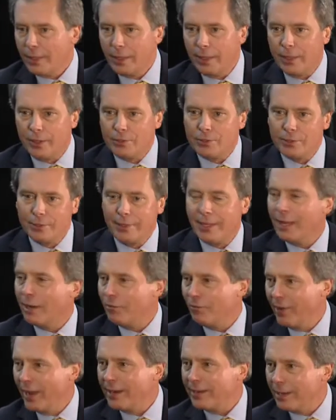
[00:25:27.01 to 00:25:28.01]
is
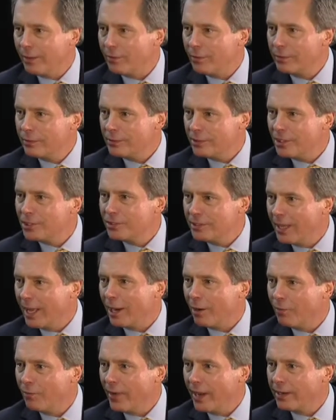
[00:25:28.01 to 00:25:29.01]
ineffective, just
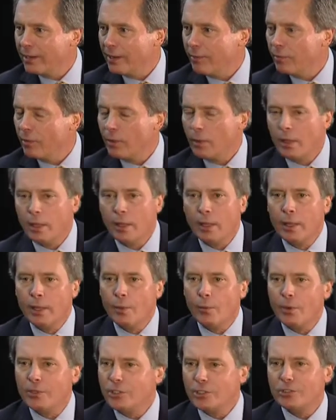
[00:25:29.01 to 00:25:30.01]
not effective.
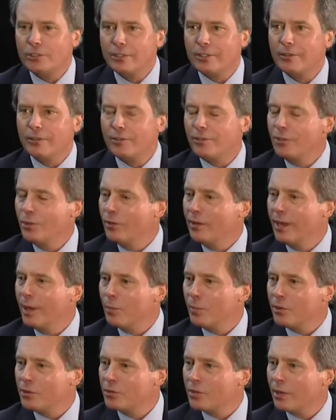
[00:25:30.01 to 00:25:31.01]
But just do the
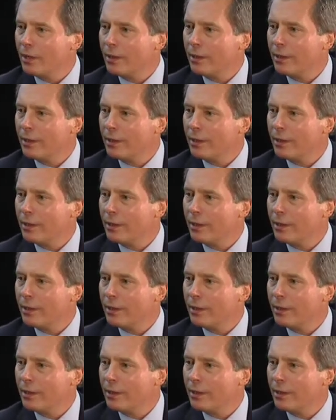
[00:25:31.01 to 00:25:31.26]
numbers.